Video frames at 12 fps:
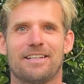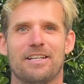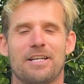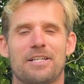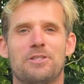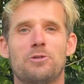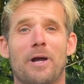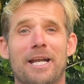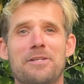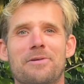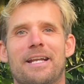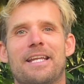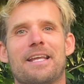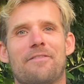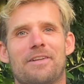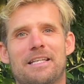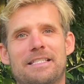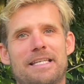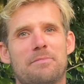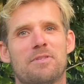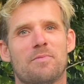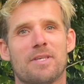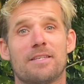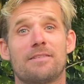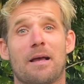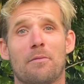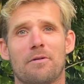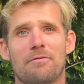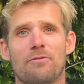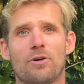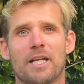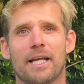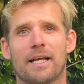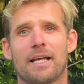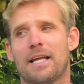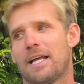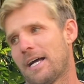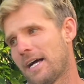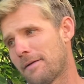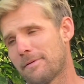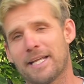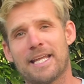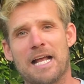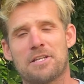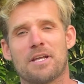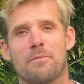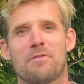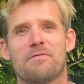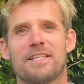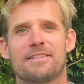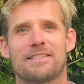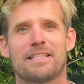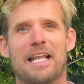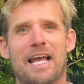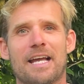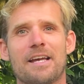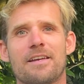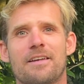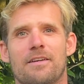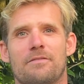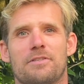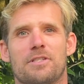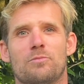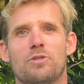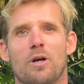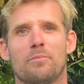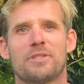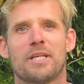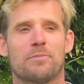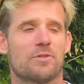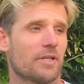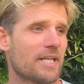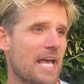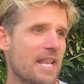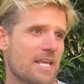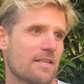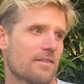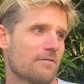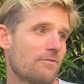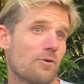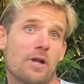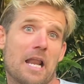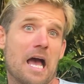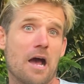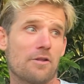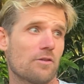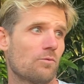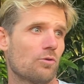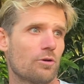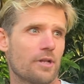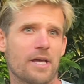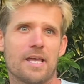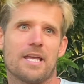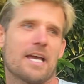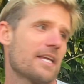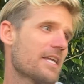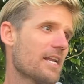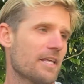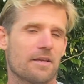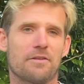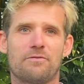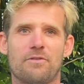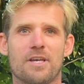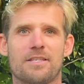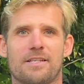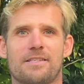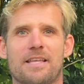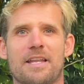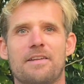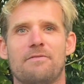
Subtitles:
Ready. 2020 definitely seems to be the summer of foiling. I'm going to catch up with Vincent Langer for some top tips on getting the foil out of the water and getting those first extended